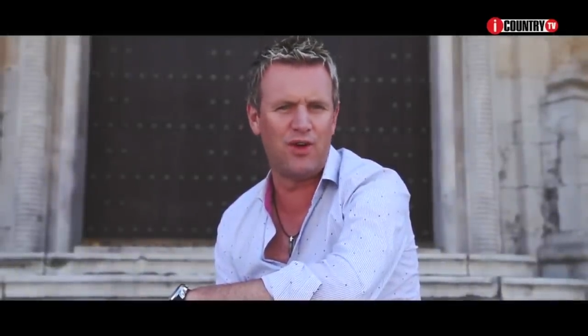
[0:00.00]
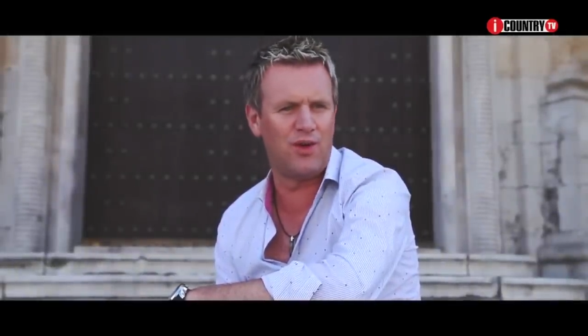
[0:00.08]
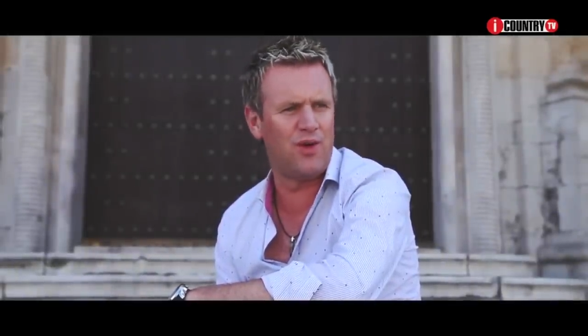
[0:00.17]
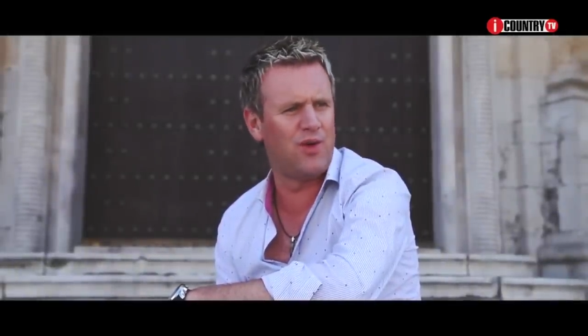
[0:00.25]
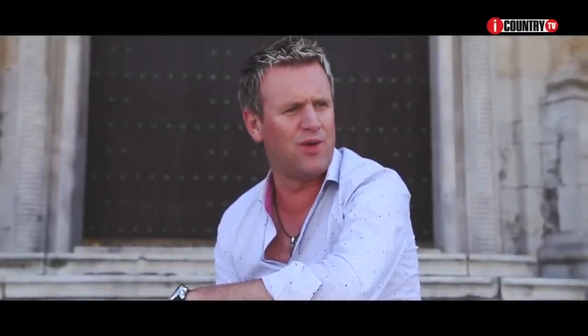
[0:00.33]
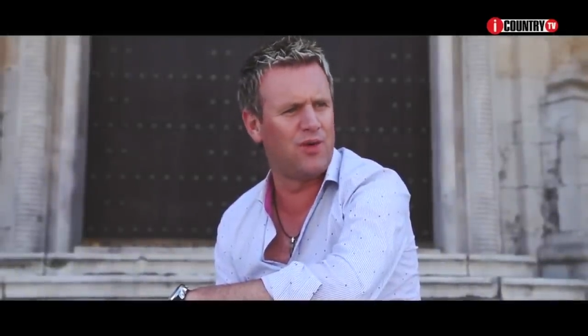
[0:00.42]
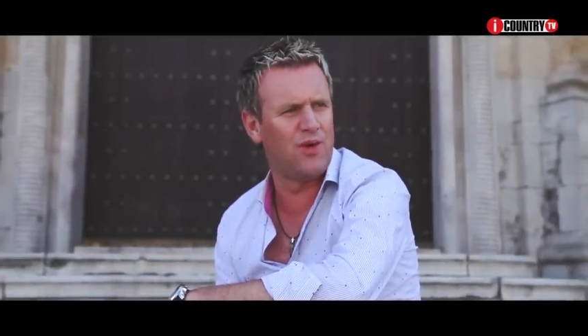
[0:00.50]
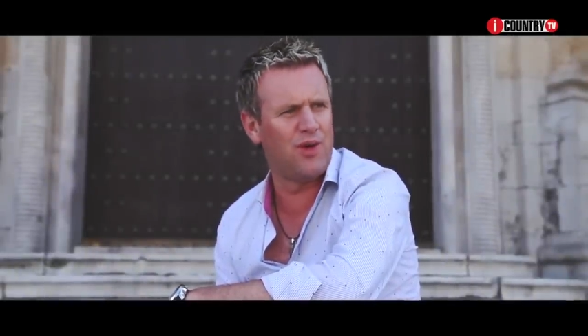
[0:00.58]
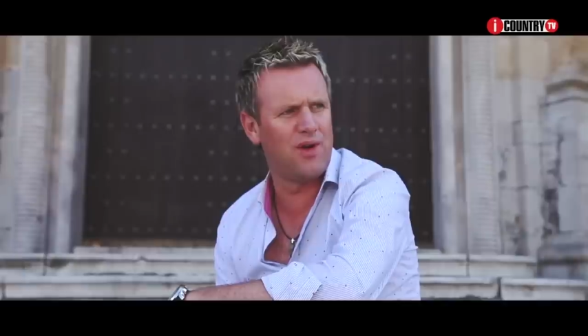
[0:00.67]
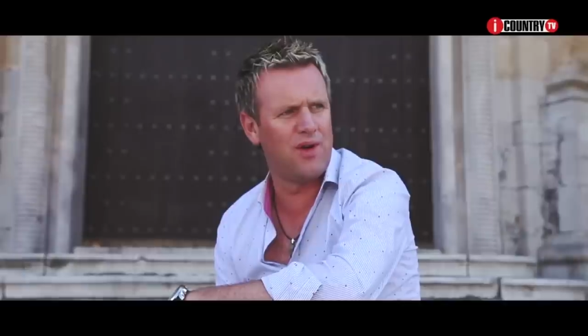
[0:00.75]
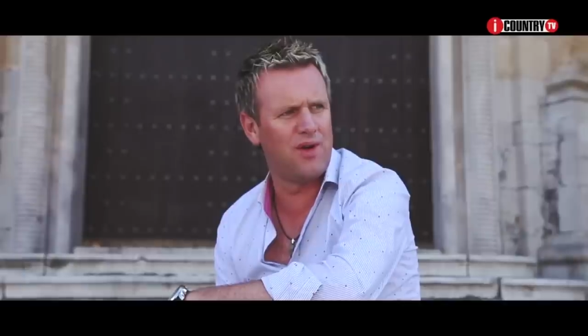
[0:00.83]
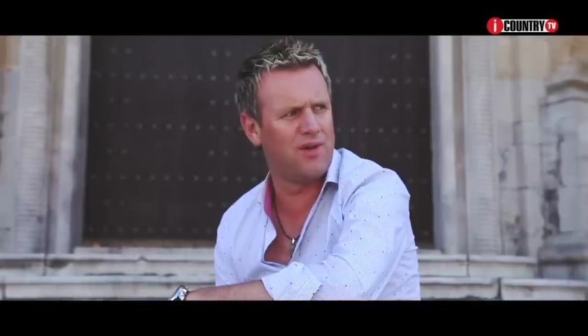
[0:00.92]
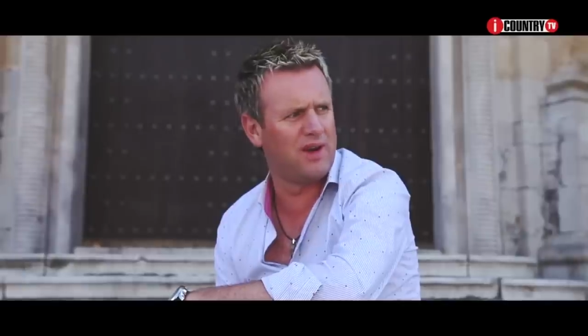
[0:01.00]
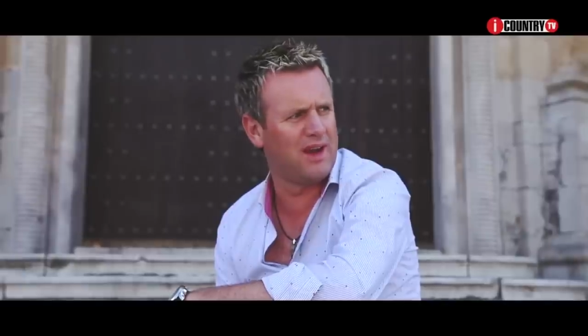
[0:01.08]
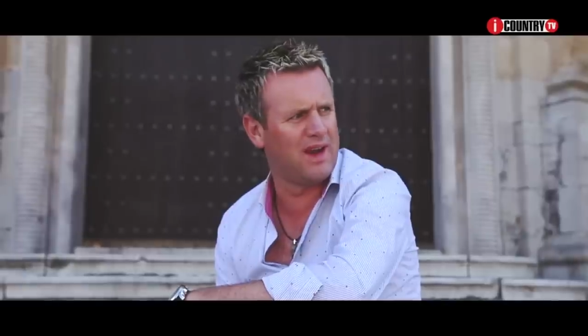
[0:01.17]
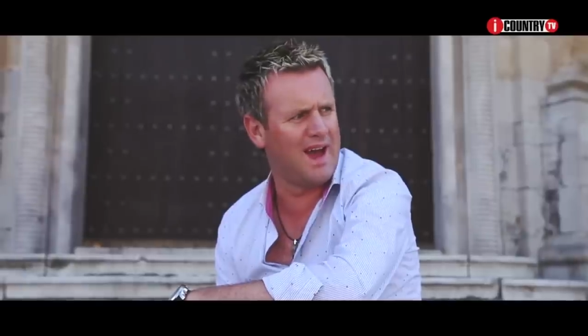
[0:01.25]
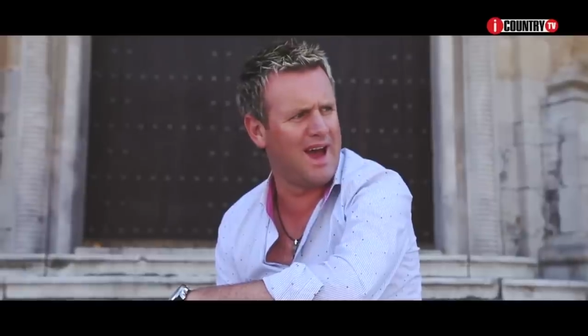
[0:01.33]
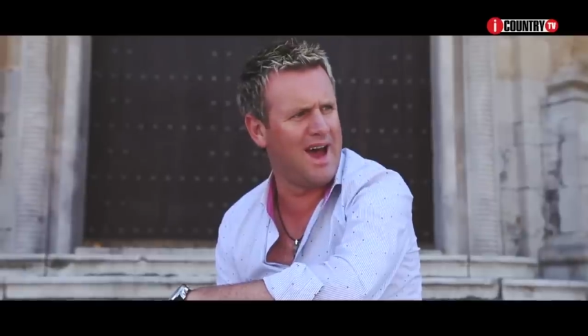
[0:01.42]
Don't
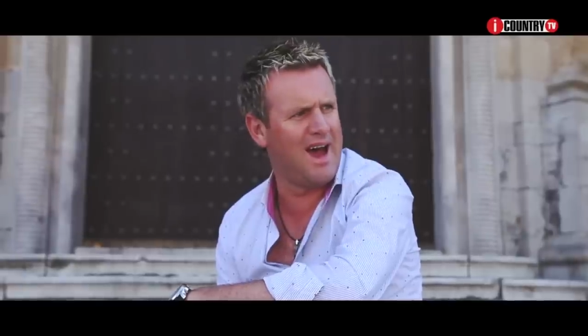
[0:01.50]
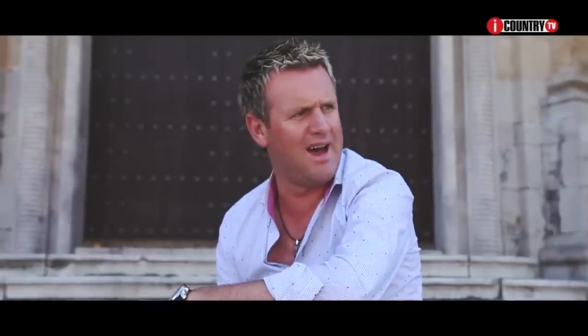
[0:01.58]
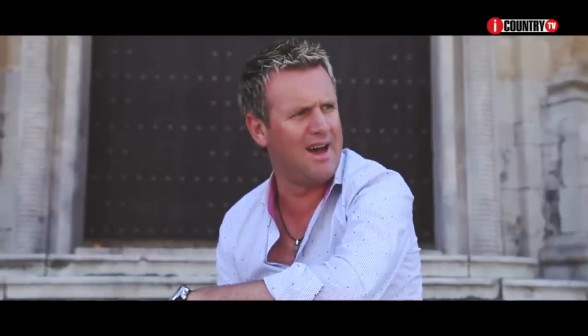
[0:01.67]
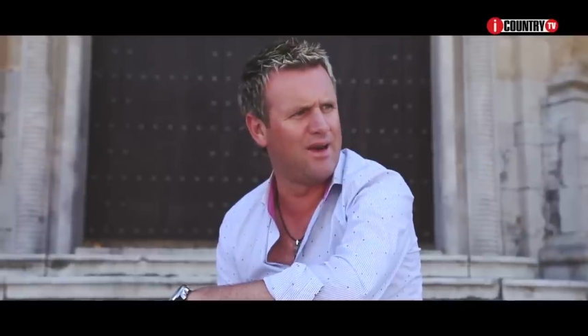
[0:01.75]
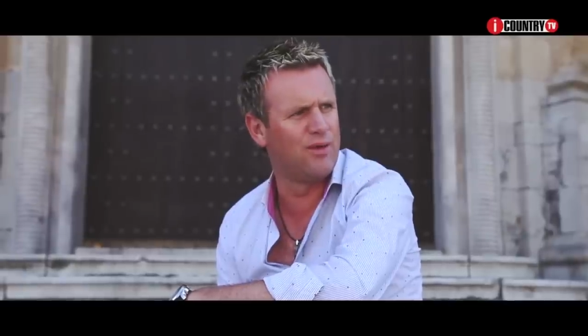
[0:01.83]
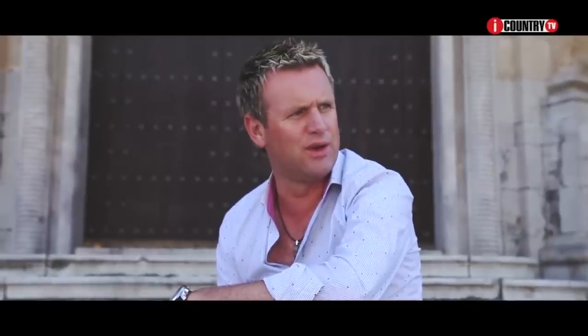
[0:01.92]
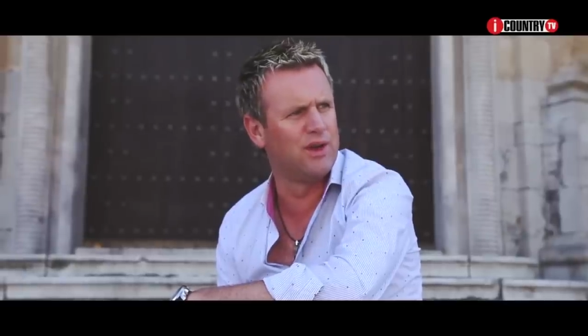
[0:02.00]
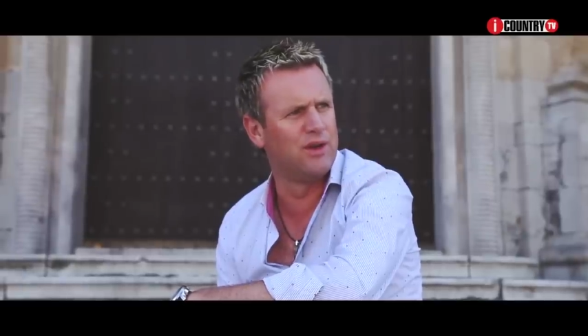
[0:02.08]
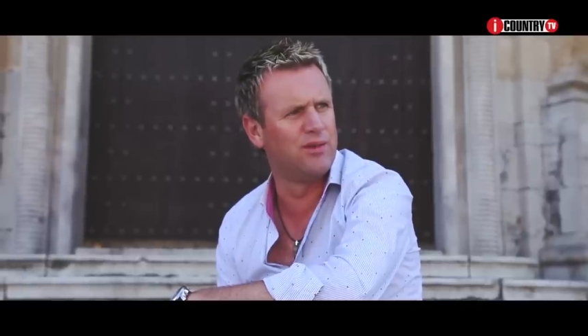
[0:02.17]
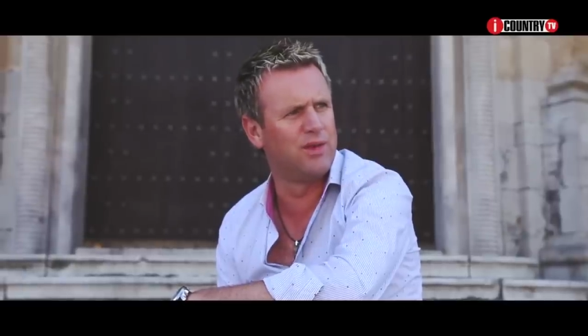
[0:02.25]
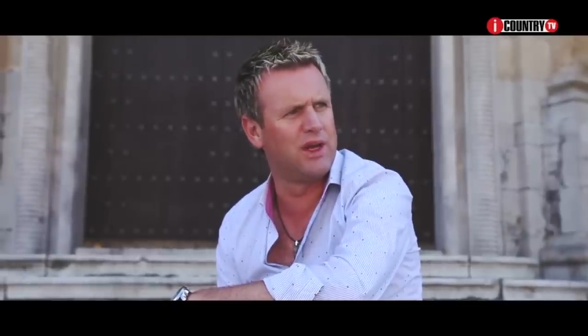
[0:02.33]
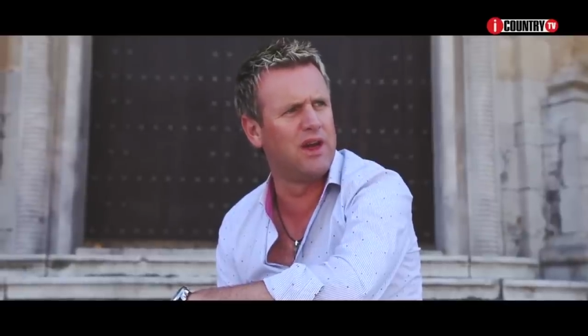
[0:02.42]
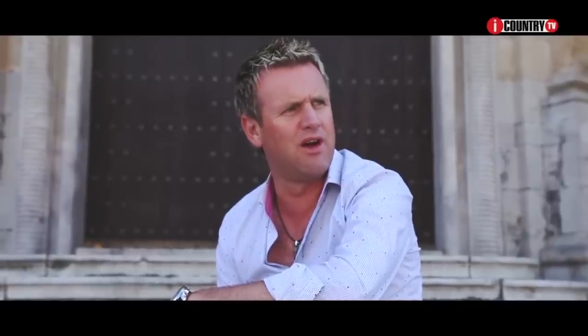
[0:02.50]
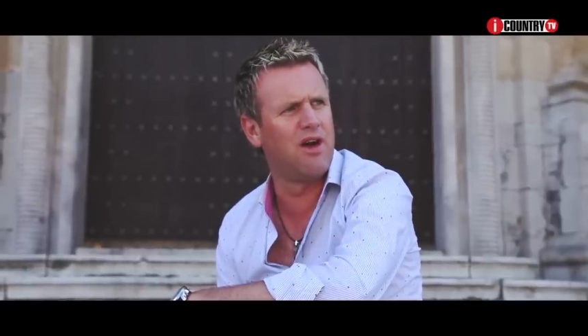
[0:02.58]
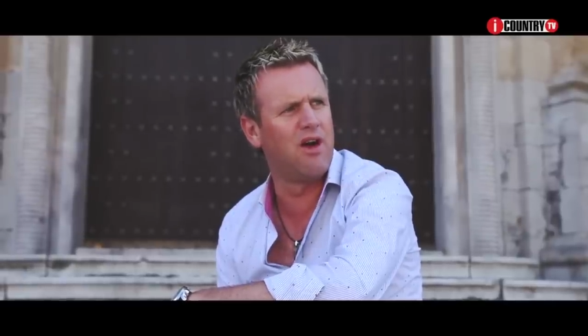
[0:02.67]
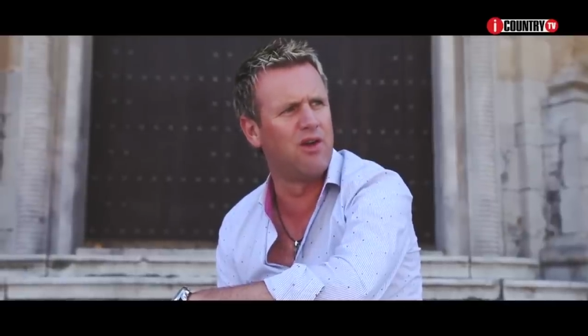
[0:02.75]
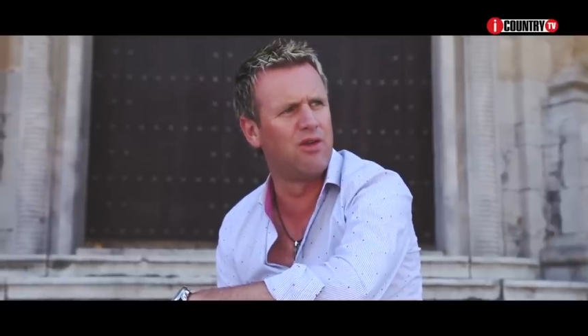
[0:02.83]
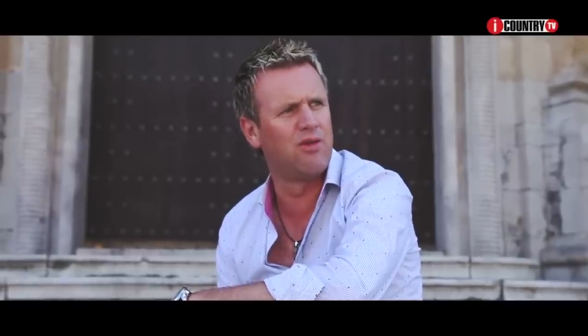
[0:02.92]
worry, I will be
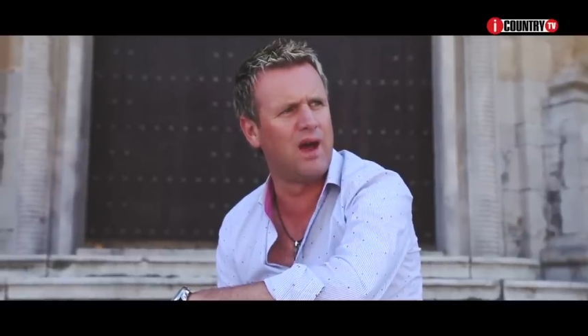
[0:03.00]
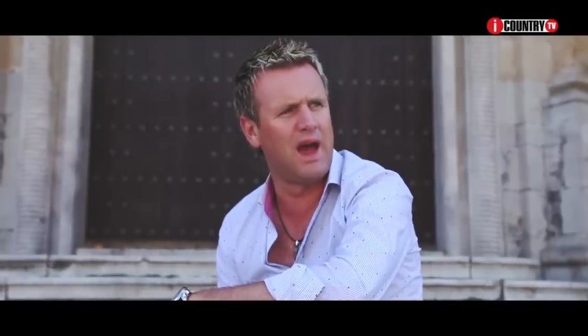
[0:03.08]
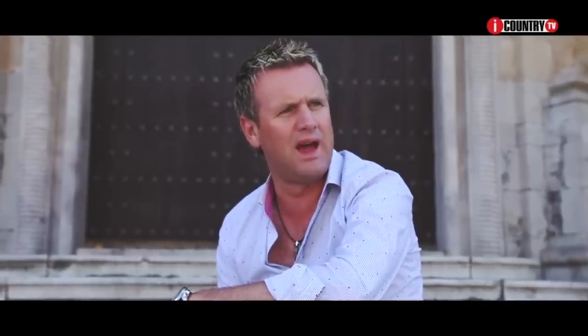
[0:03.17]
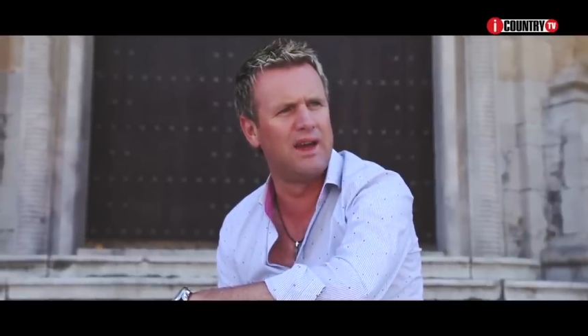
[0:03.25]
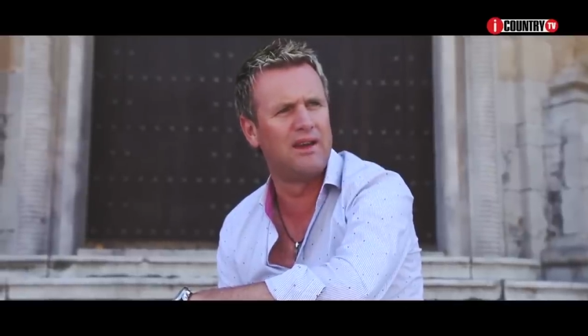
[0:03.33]
alright.